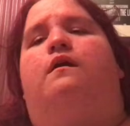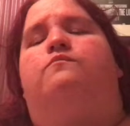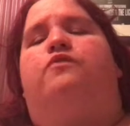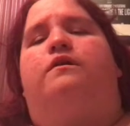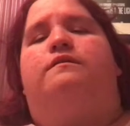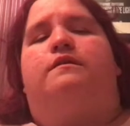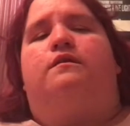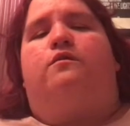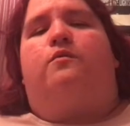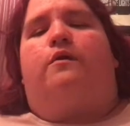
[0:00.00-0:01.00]
I'm trying to
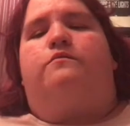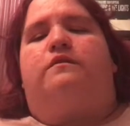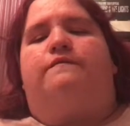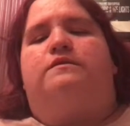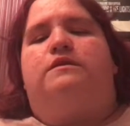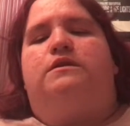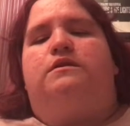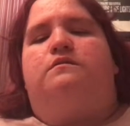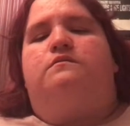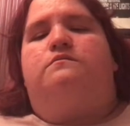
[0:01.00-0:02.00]
think who else I've
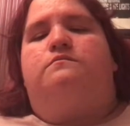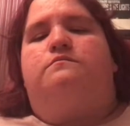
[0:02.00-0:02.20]
seen.